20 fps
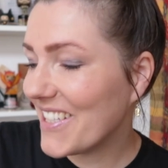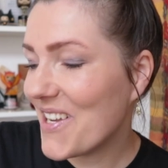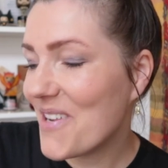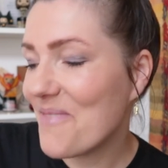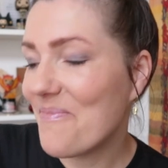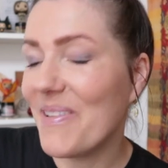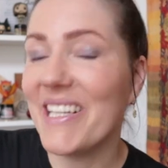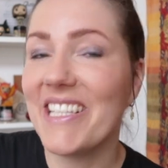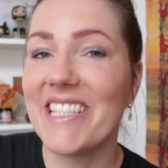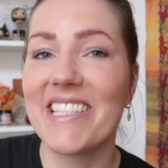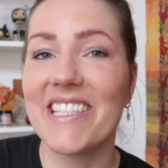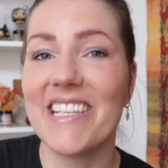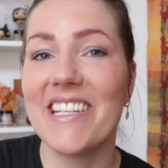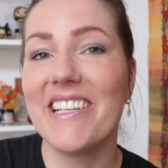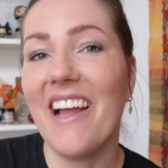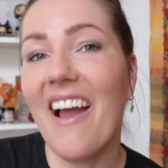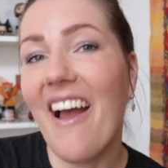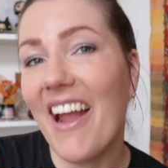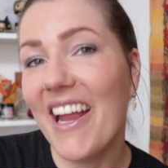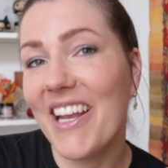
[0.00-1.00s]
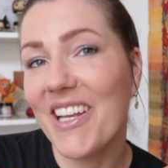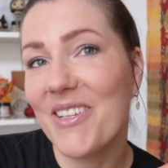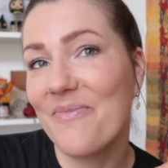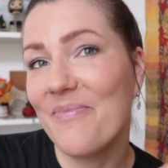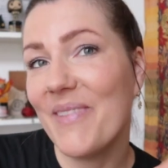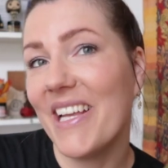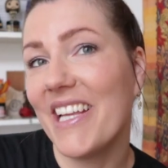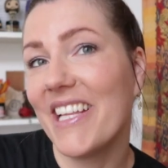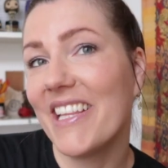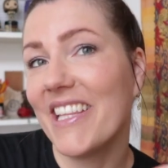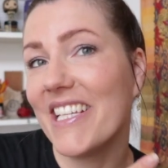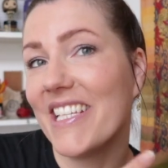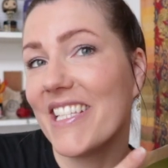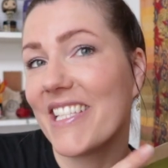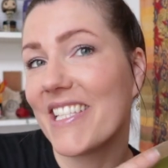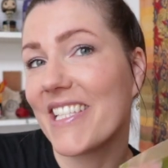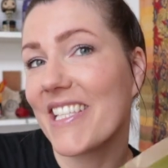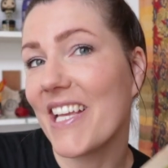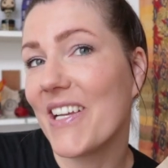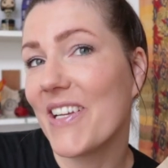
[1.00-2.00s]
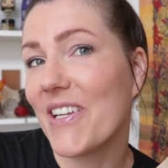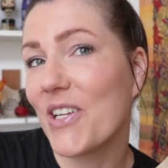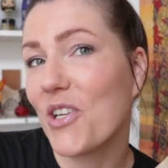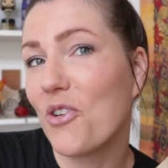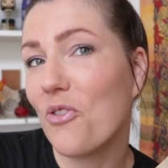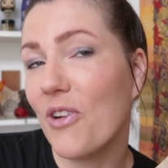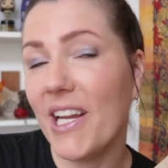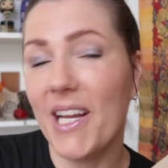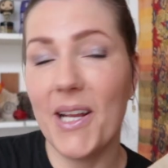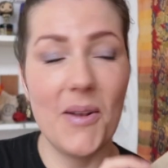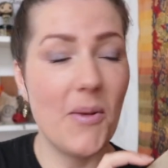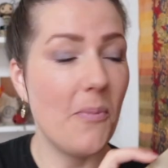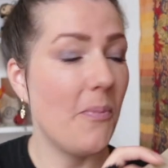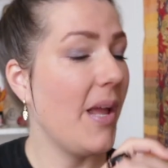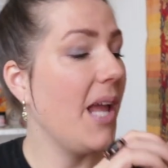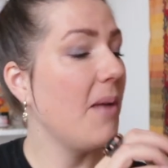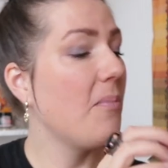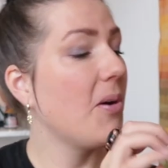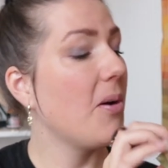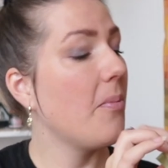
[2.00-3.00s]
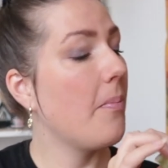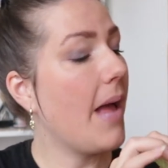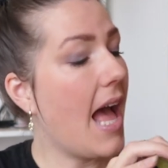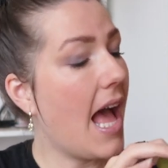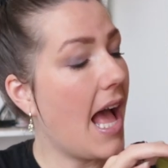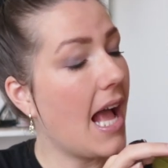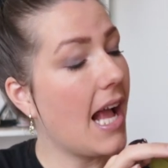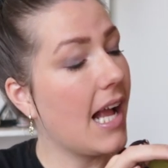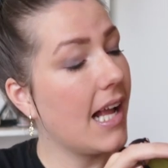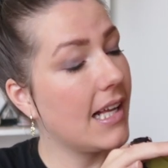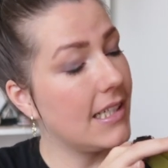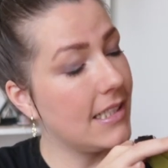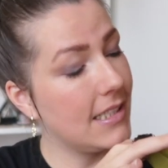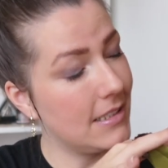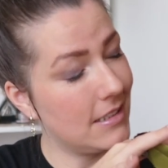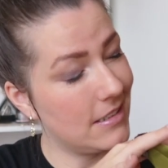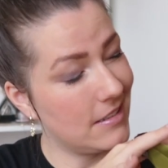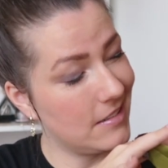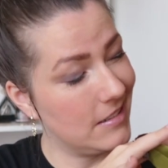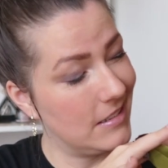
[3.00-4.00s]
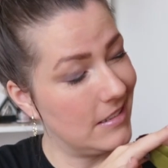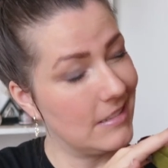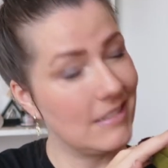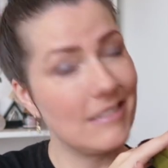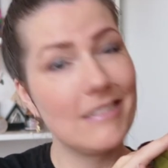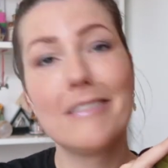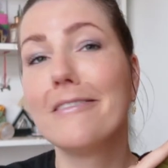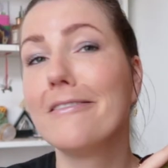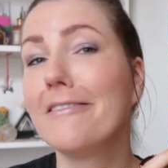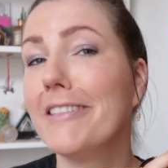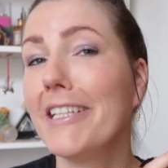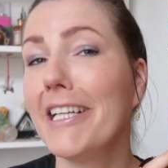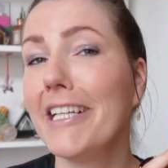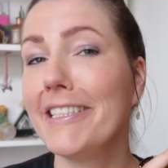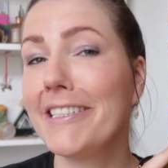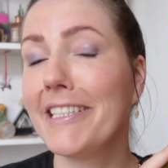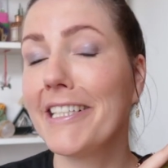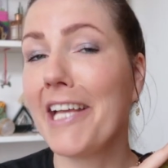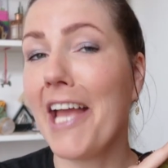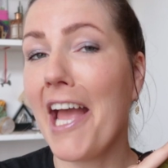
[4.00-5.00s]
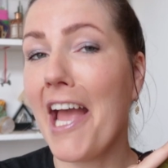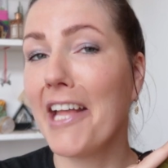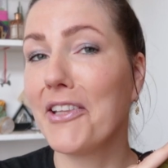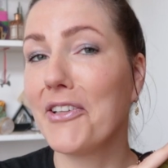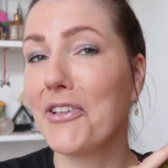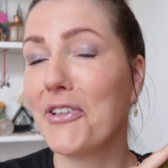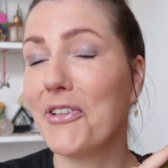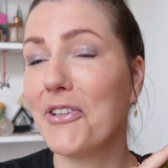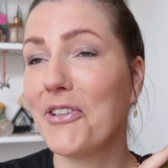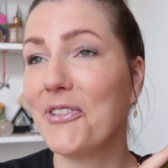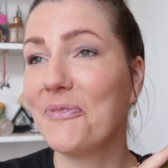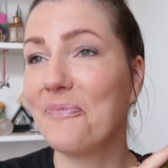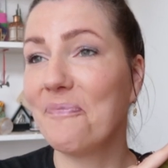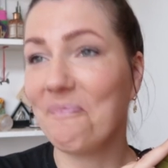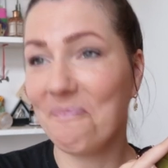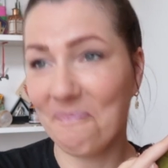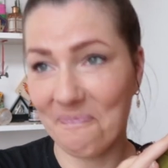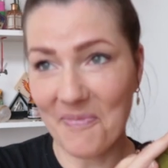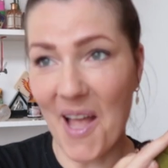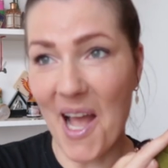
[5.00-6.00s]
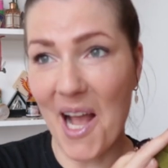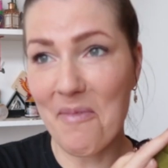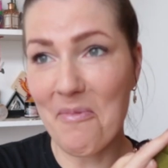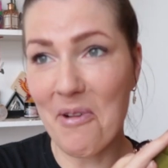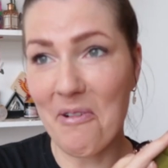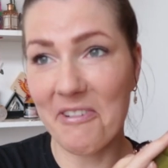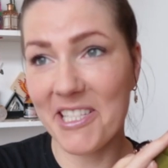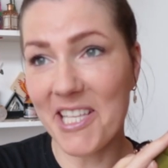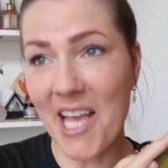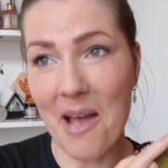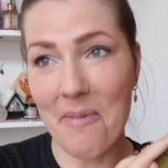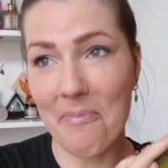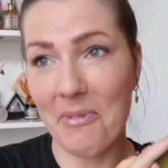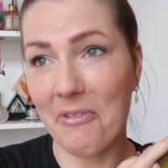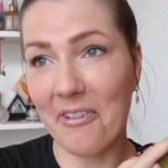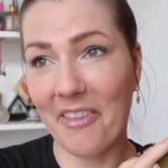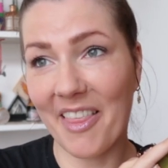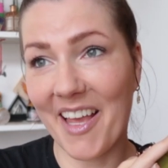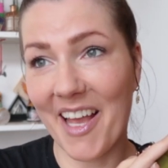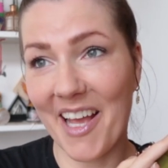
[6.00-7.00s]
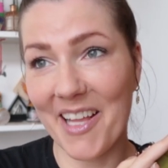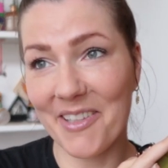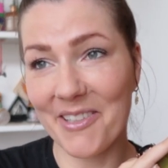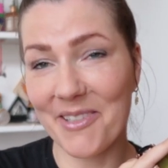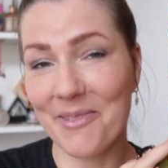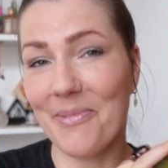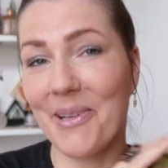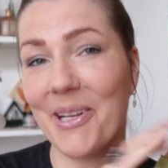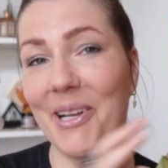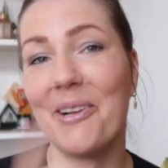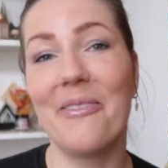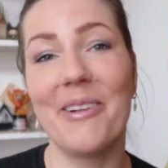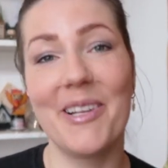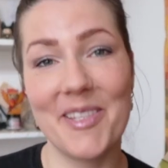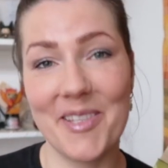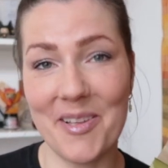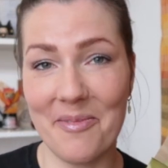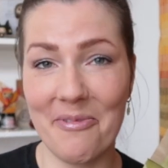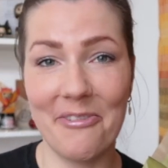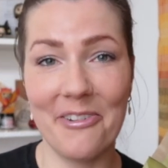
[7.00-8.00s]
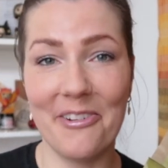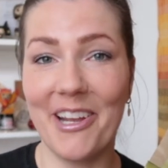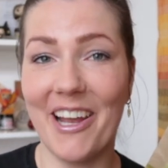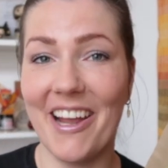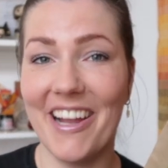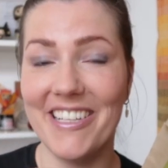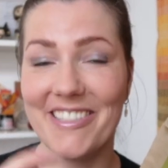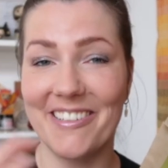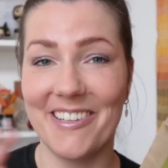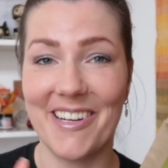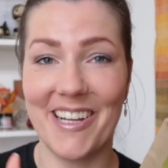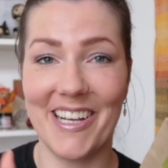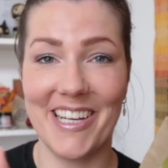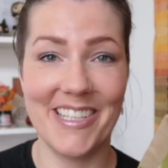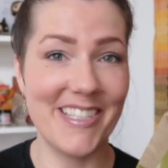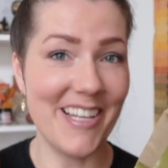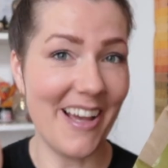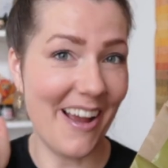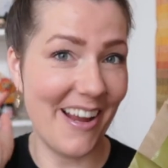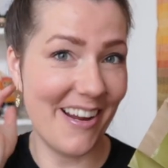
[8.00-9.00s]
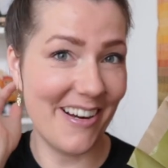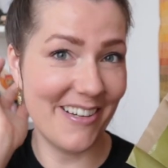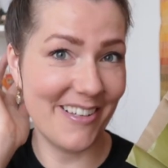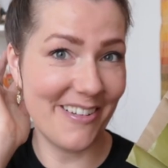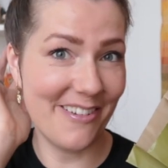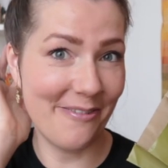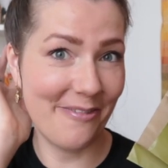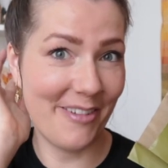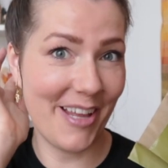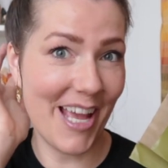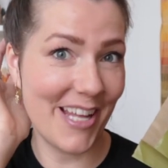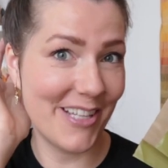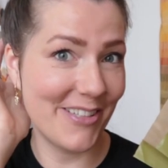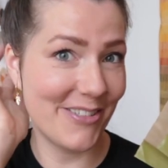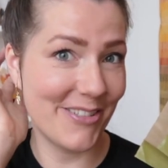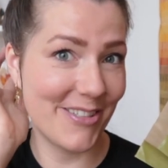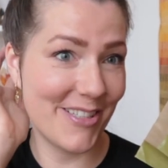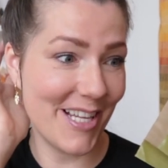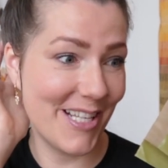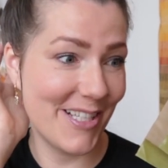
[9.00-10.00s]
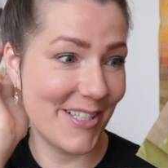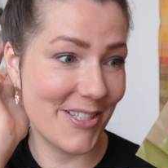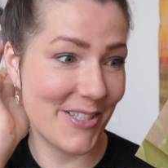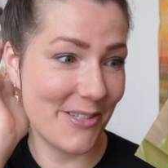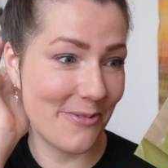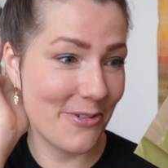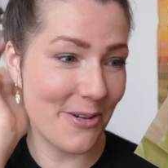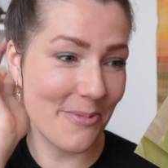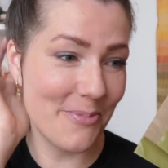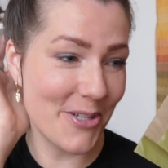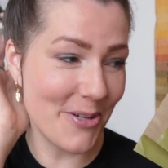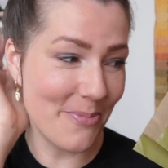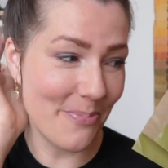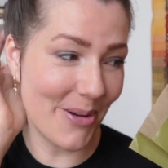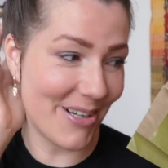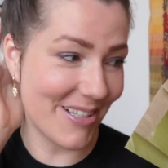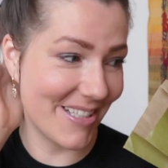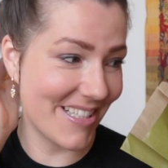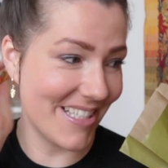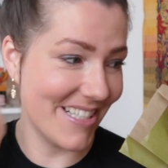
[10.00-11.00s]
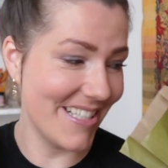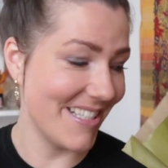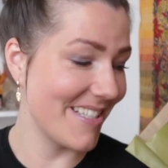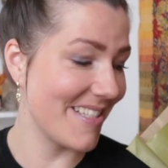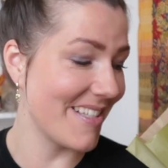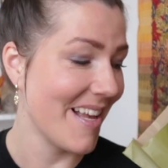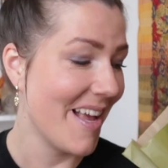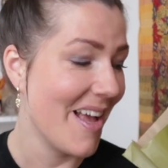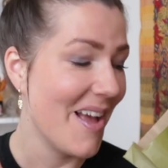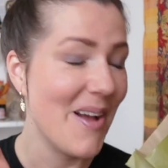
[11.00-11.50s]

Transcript: up is an item in this green paper bag. It's a candle. I'm always happy with candles, but I know that some of you guys are getting tired of candles in subscription boxes.